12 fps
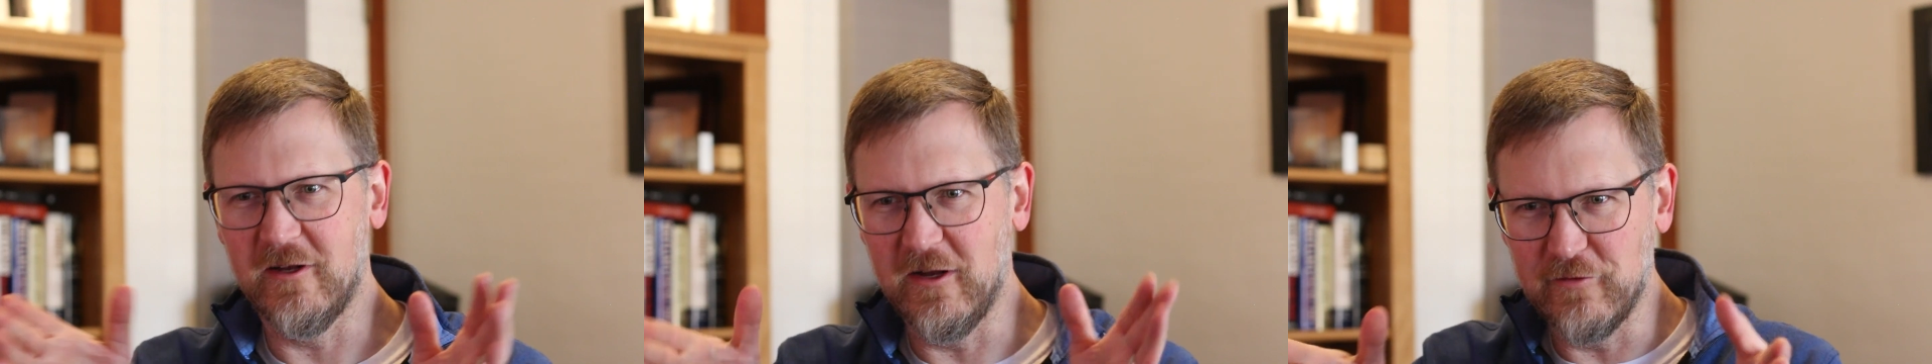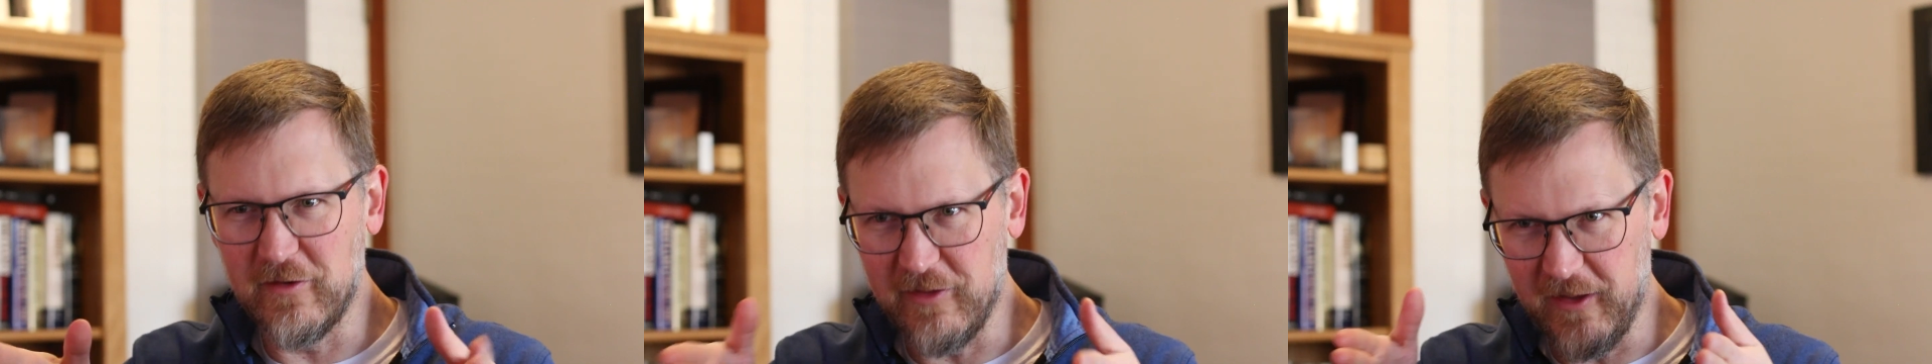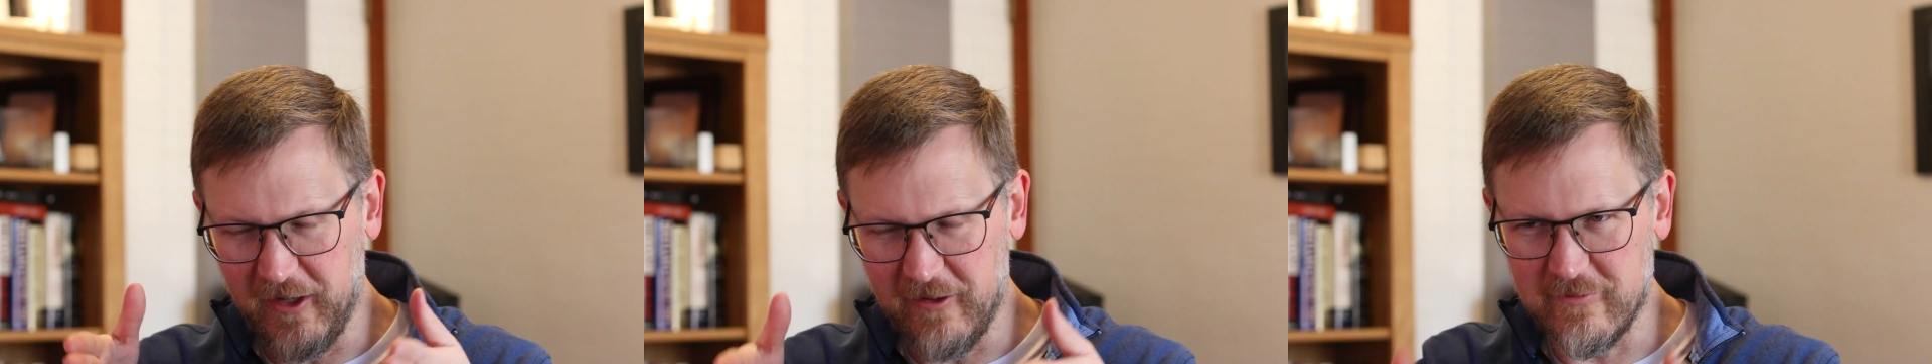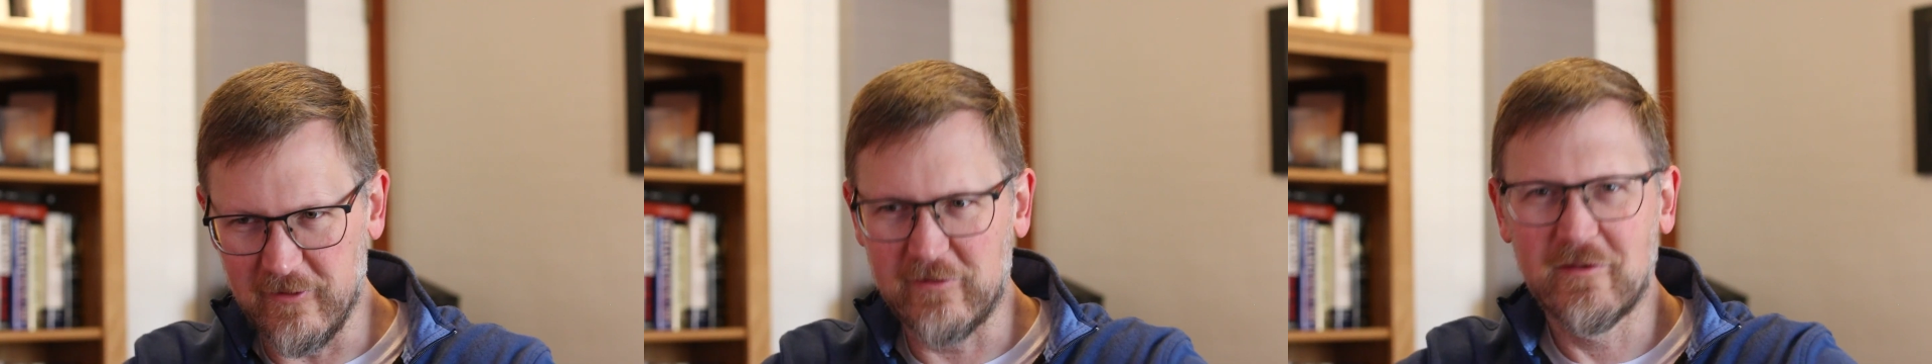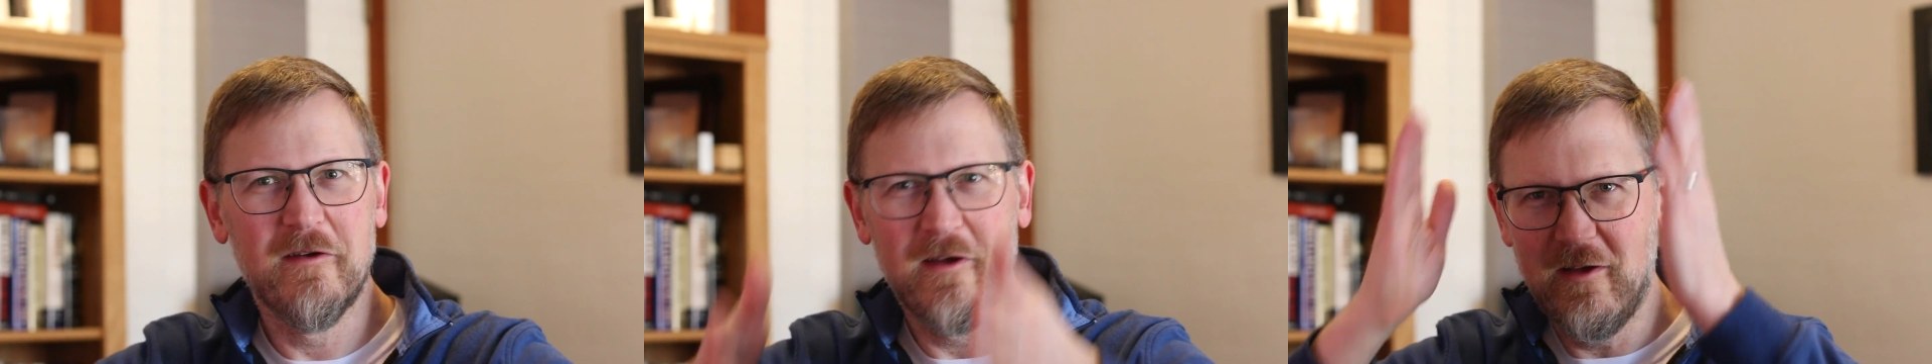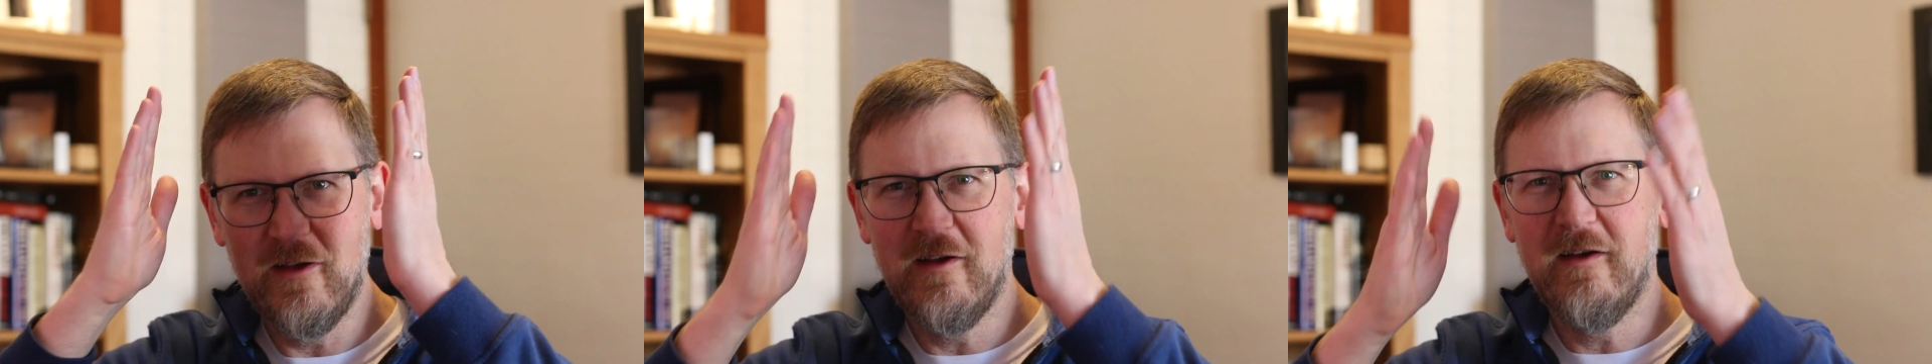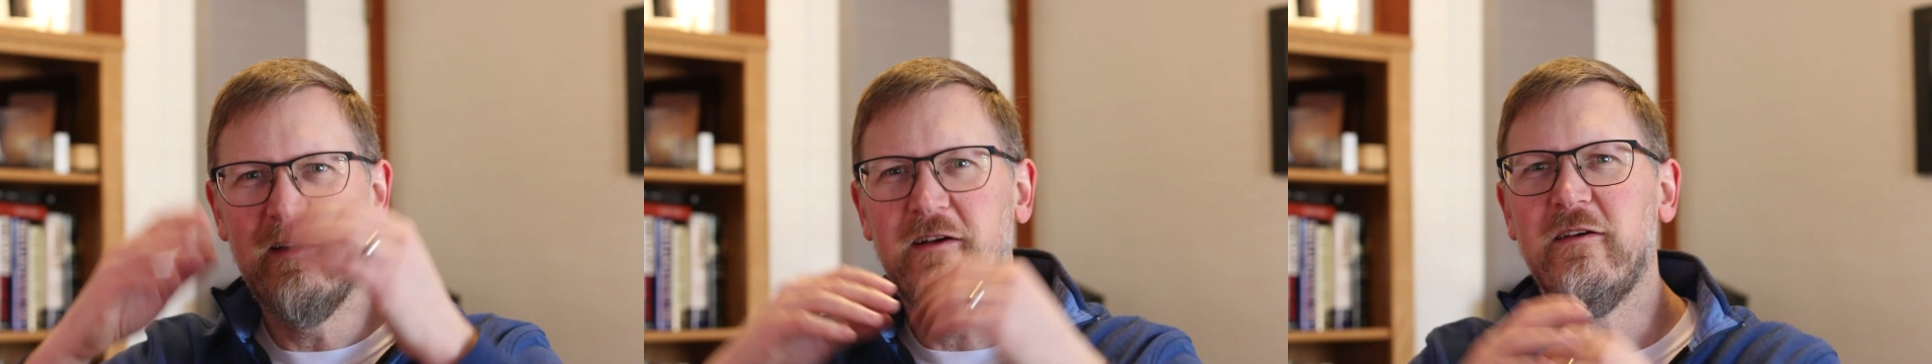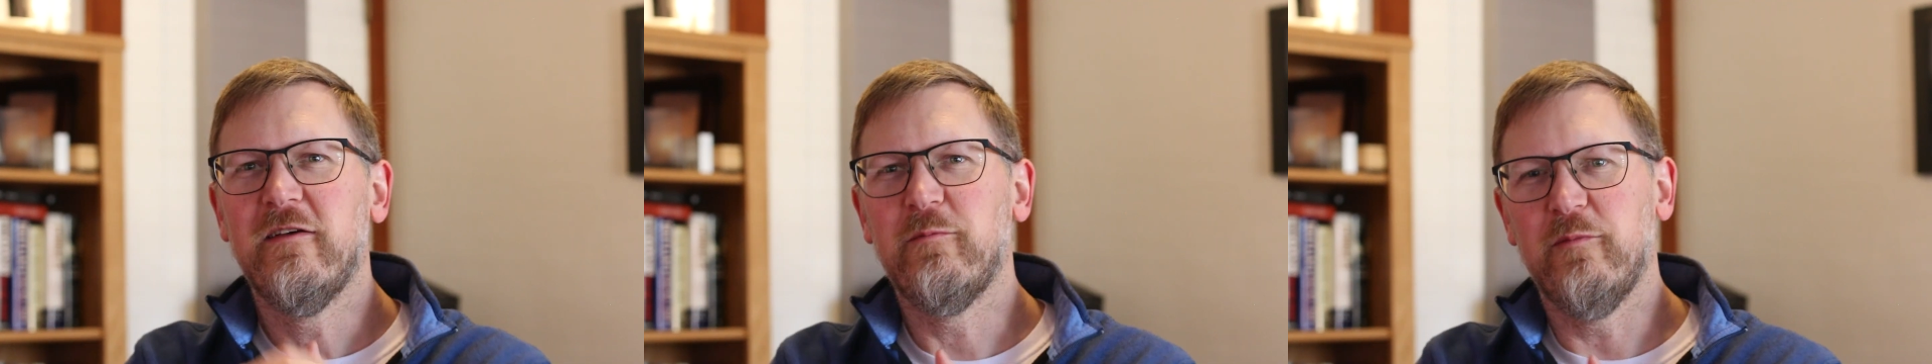and everything and just
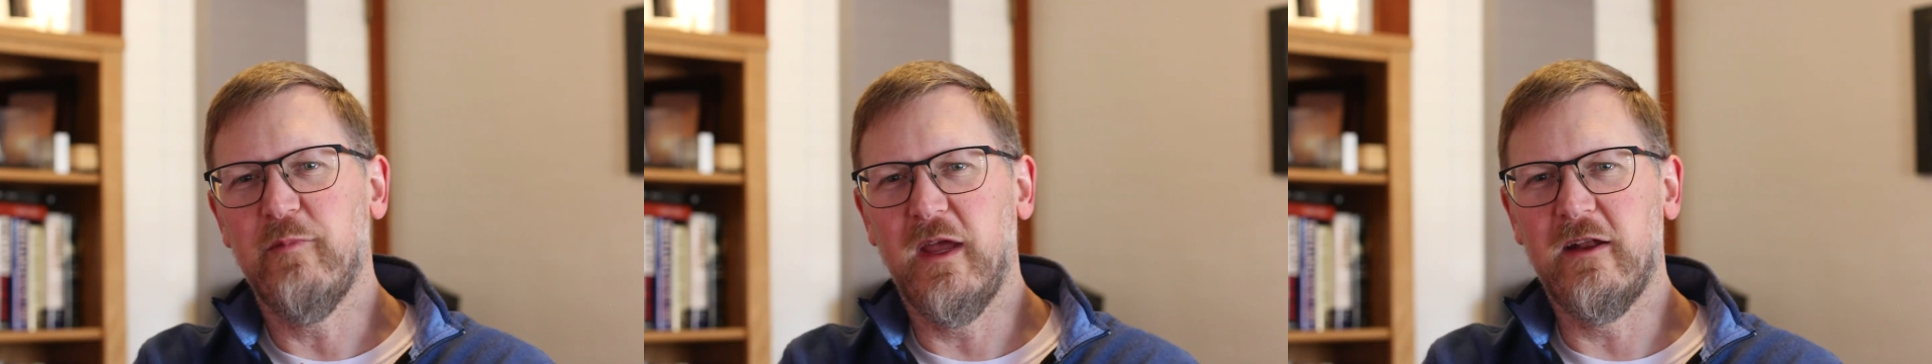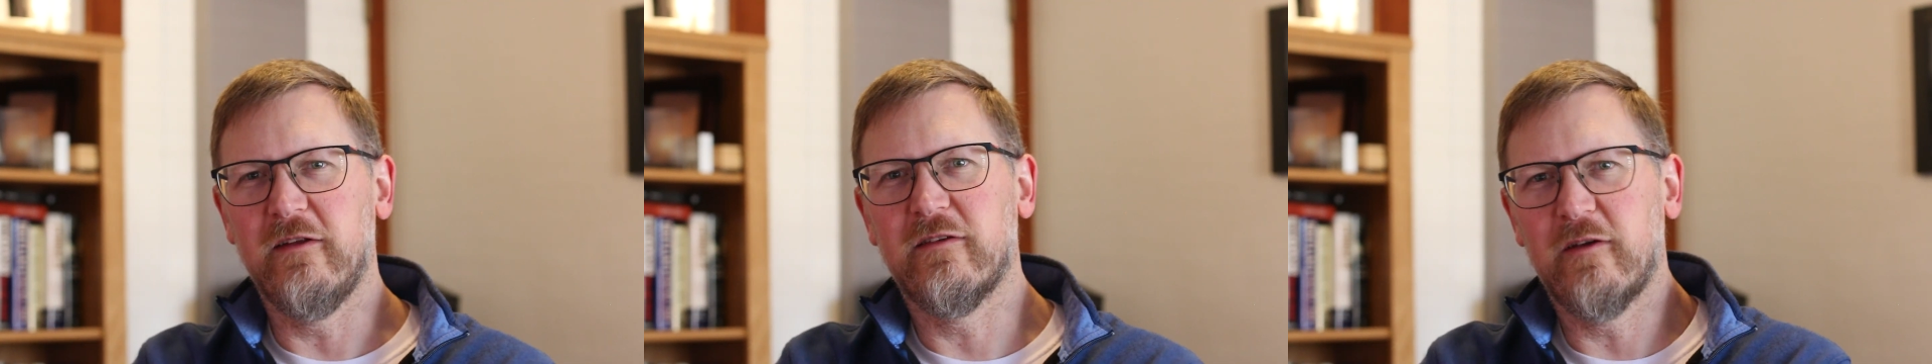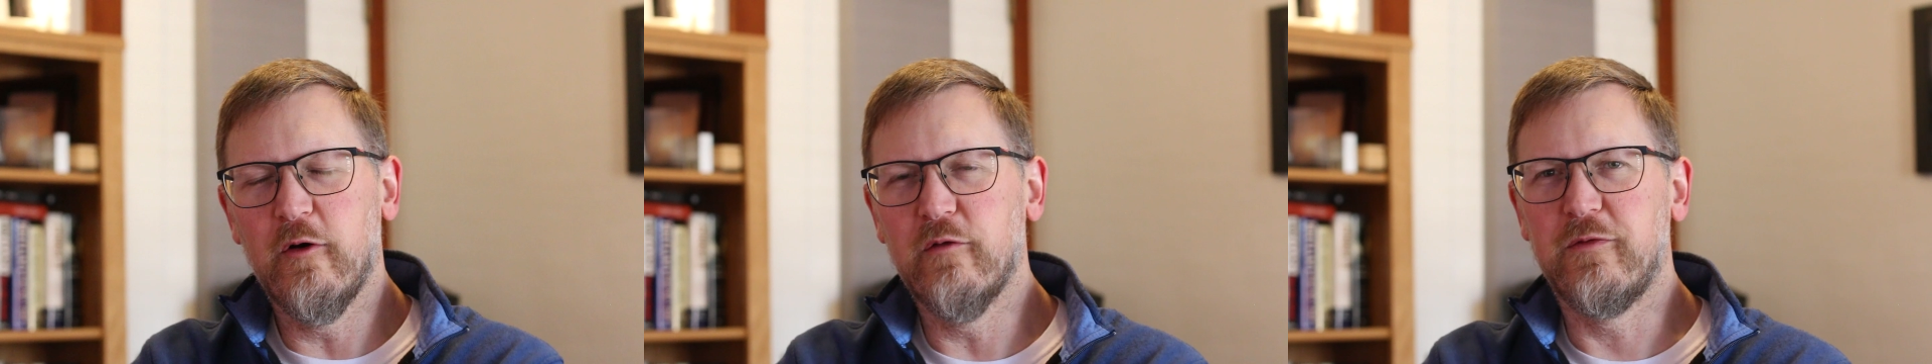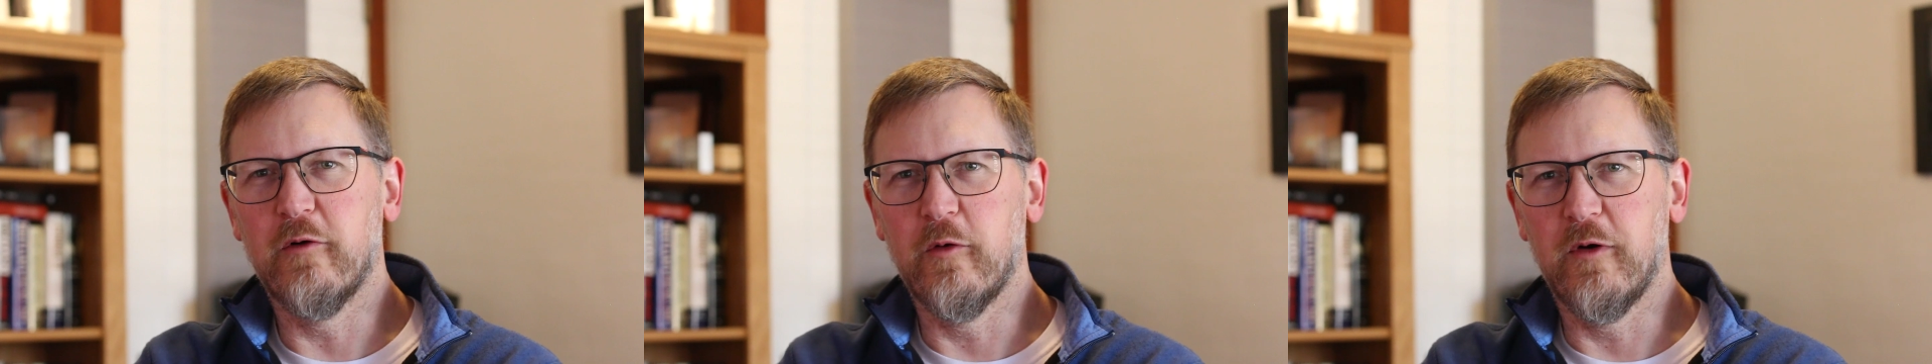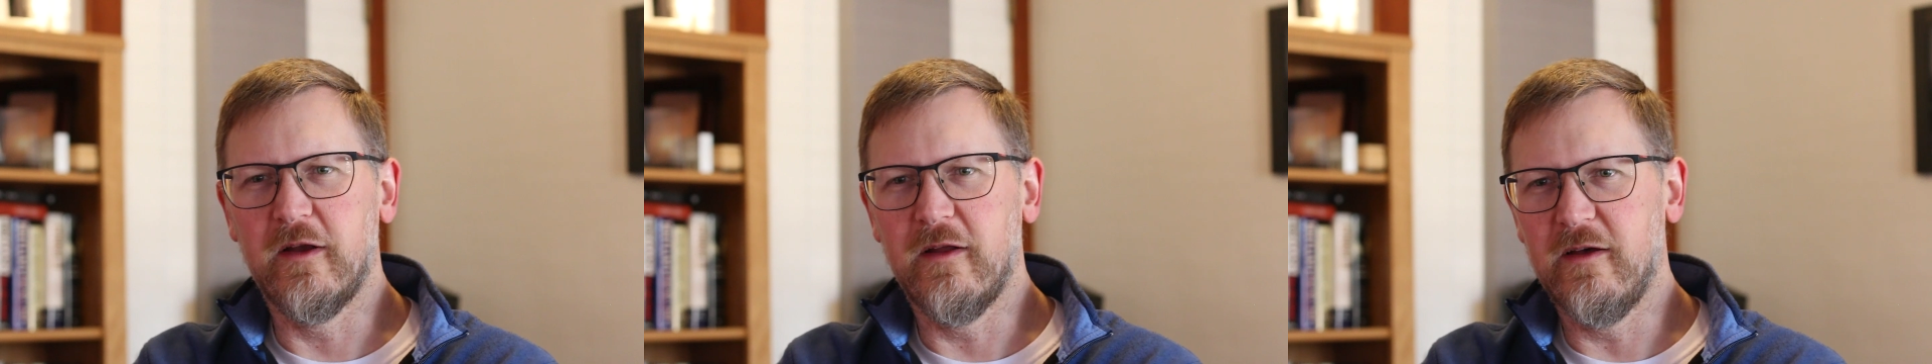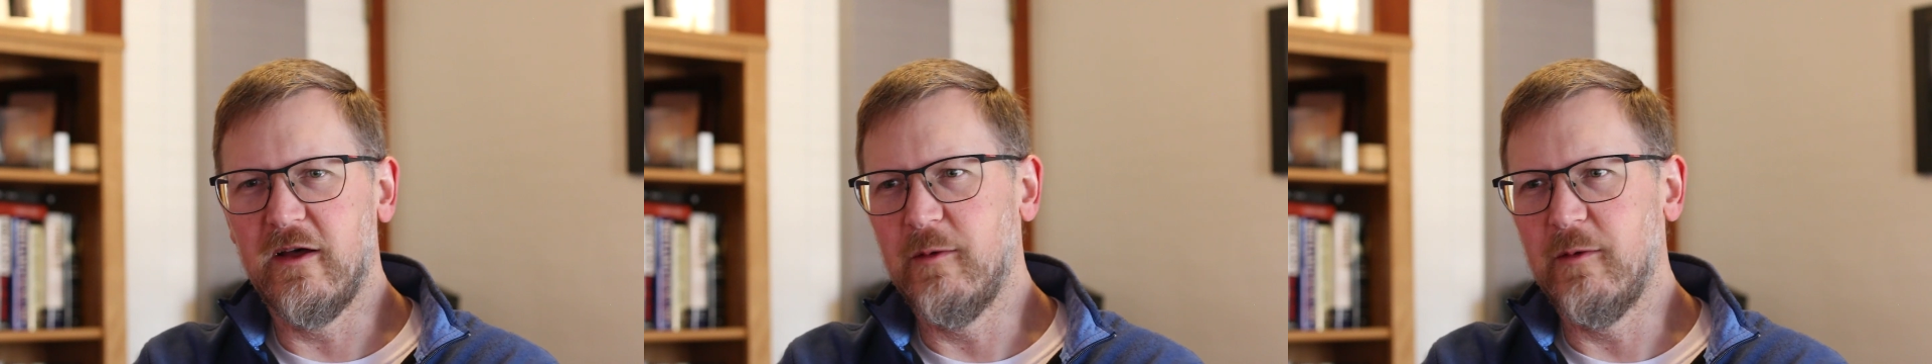made it to go forward.